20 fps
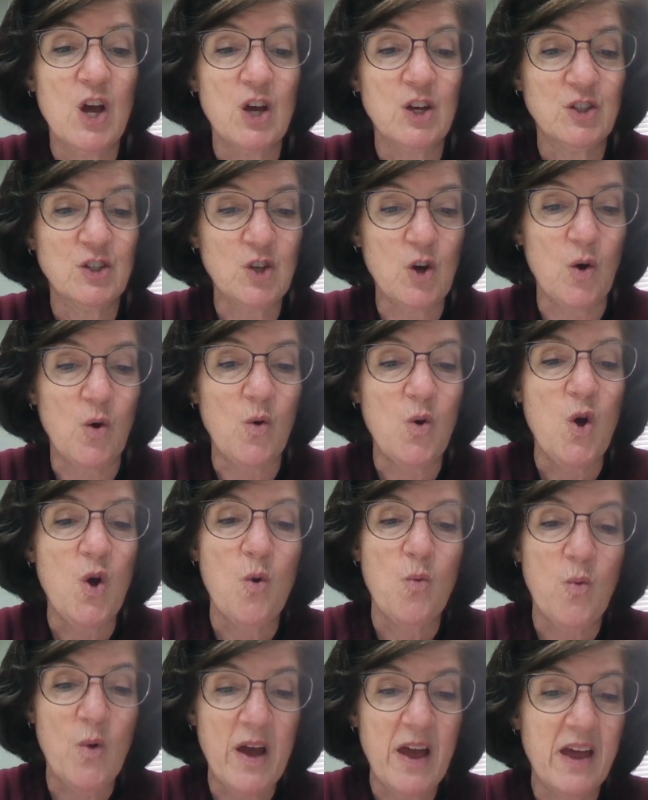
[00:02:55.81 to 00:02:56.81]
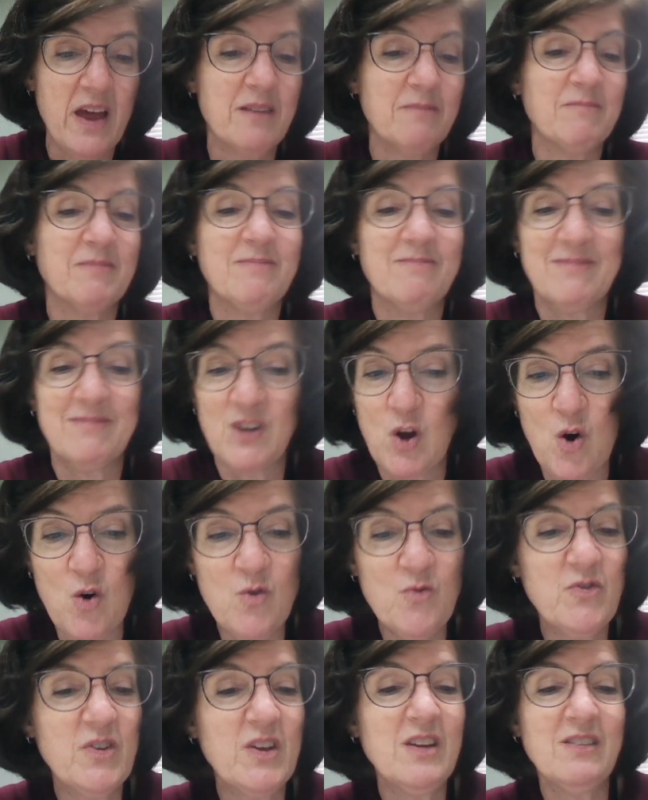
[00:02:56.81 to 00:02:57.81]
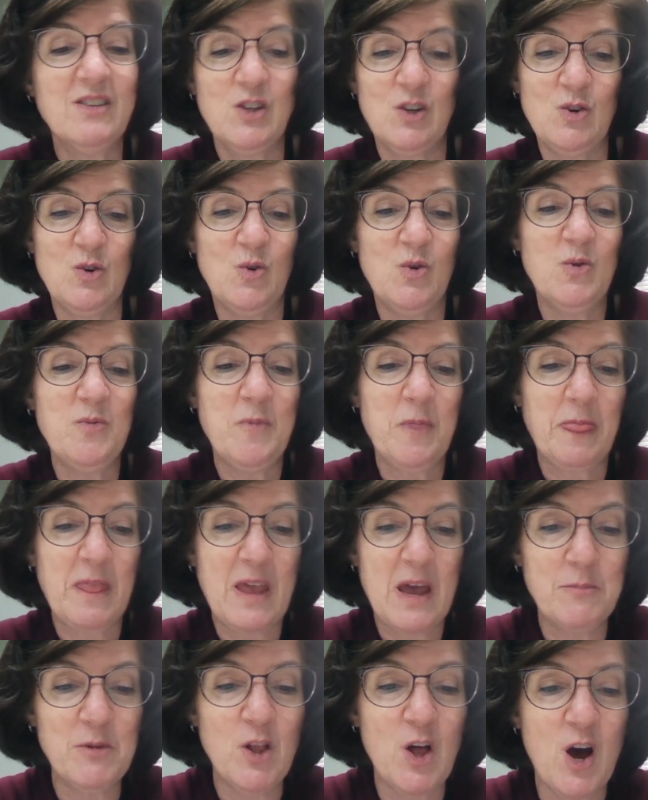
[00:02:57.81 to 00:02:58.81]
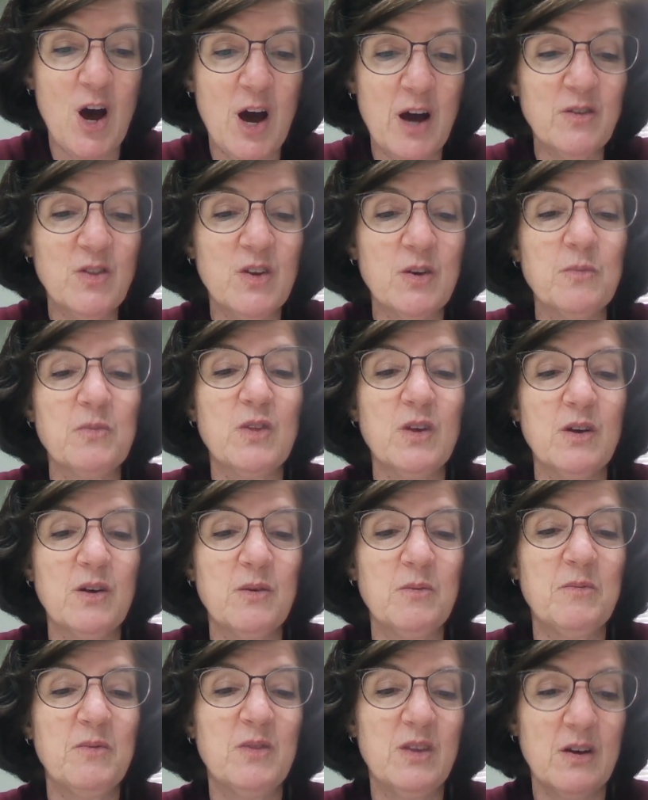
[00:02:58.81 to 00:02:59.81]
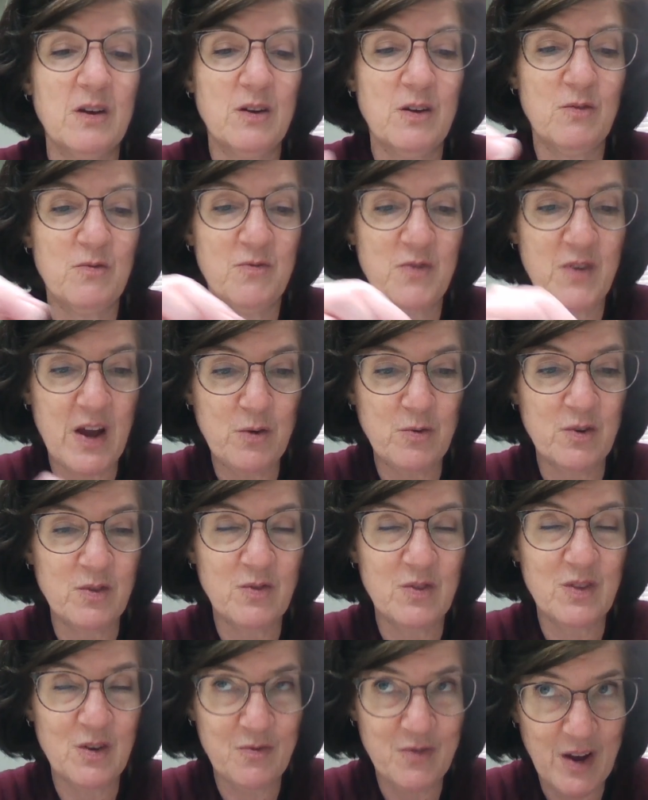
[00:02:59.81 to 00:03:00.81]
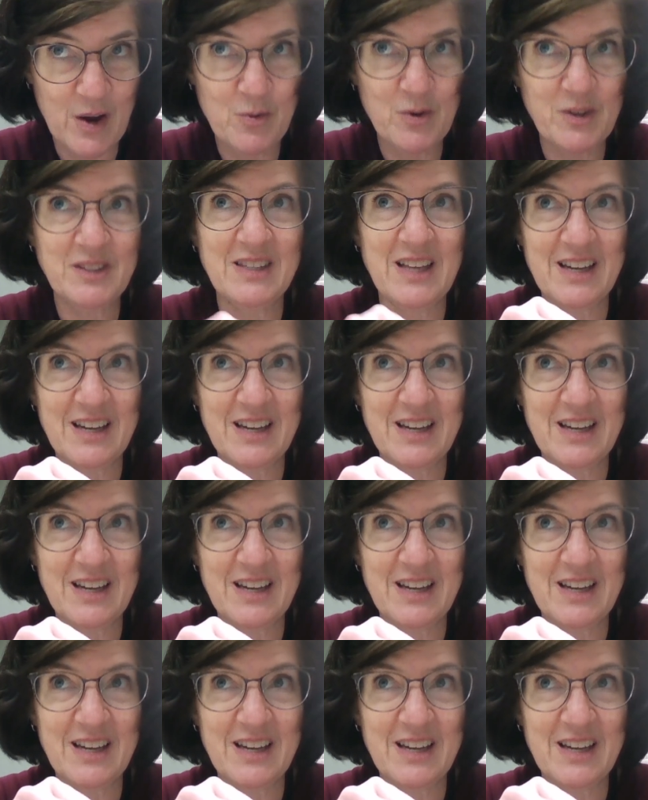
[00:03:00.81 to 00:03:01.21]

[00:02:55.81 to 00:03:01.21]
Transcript: So when COVID-2 came along, the, the, the, vi the virus